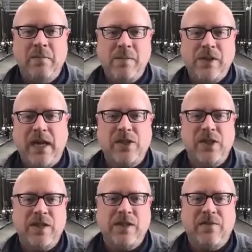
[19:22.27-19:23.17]

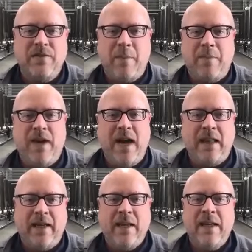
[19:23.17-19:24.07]
sections of Napa
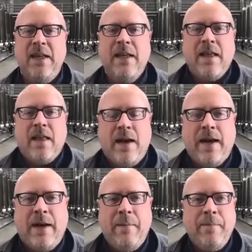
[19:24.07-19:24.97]
Valley
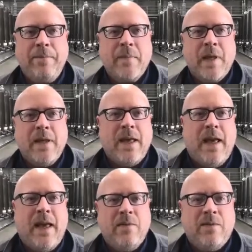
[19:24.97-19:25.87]

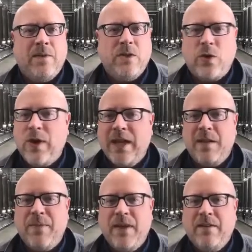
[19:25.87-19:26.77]
and create
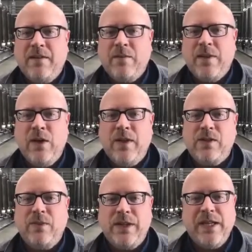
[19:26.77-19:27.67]
something,
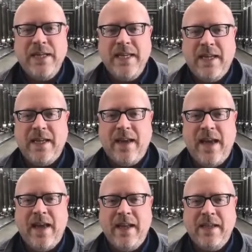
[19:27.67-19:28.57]
that's really unique
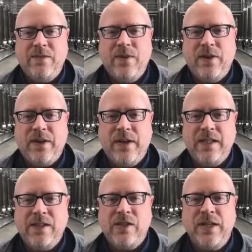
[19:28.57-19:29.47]
and very
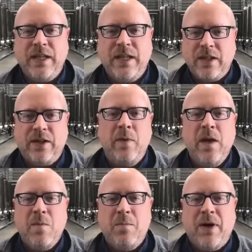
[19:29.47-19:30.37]
singular,
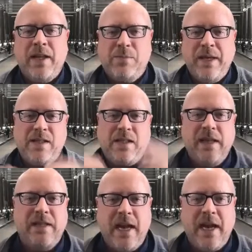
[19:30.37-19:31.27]
but it speaks to the
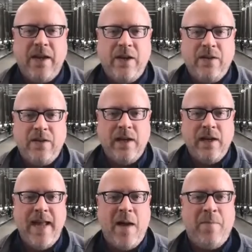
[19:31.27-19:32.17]
entire
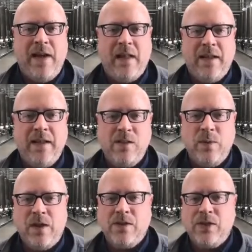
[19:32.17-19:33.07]
Napa Valley as
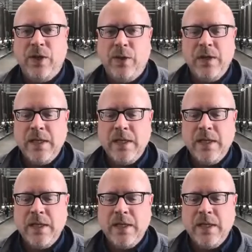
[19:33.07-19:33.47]
well. So